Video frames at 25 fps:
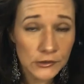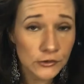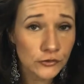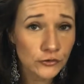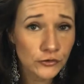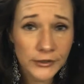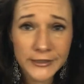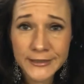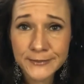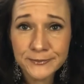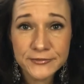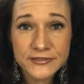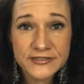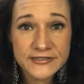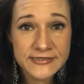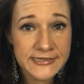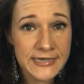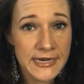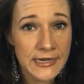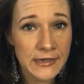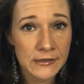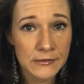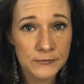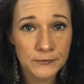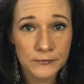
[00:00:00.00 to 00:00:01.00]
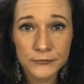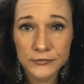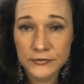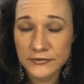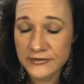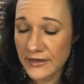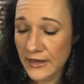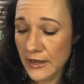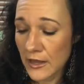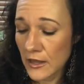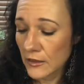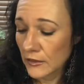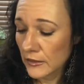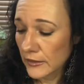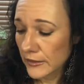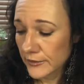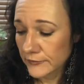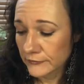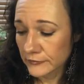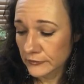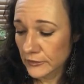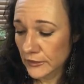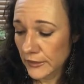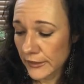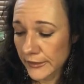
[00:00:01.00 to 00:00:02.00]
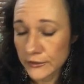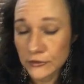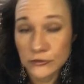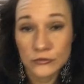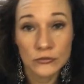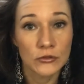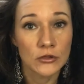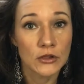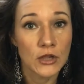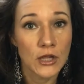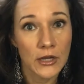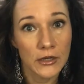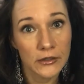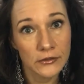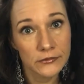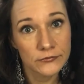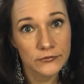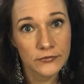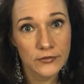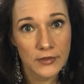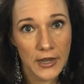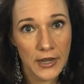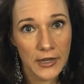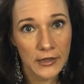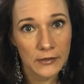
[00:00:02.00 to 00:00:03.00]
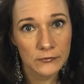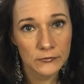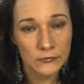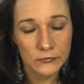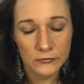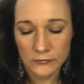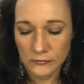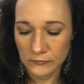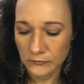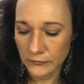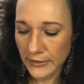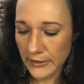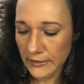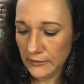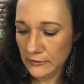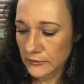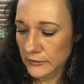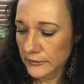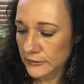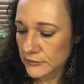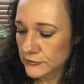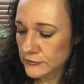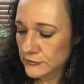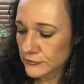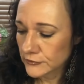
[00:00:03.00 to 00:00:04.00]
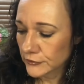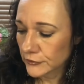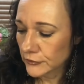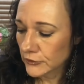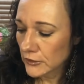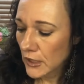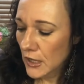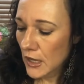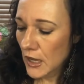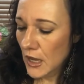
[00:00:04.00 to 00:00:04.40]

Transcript: grape stem cell. I have a client who loves that cleanser.